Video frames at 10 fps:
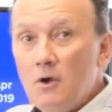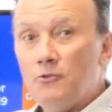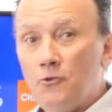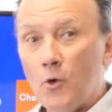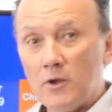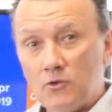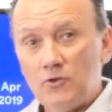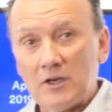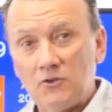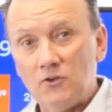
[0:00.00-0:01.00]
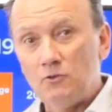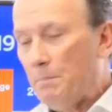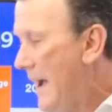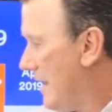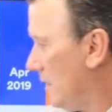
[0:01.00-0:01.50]
4 to 6 is
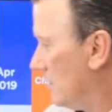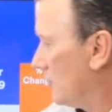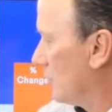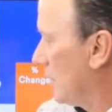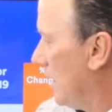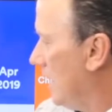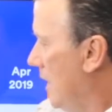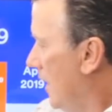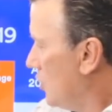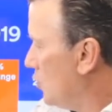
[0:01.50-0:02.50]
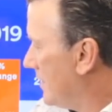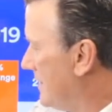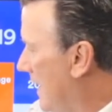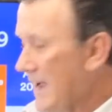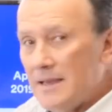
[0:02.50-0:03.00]
balanced, okay? You had
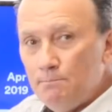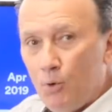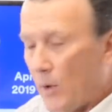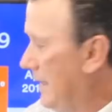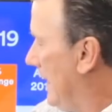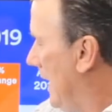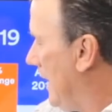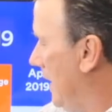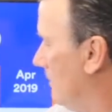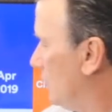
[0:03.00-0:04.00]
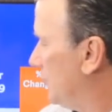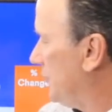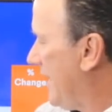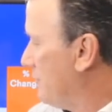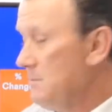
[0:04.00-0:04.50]
9.8,
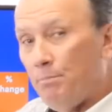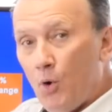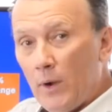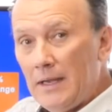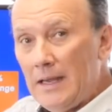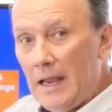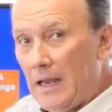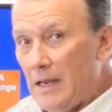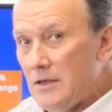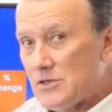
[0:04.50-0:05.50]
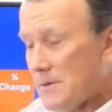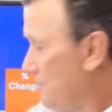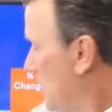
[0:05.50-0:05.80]
7.8,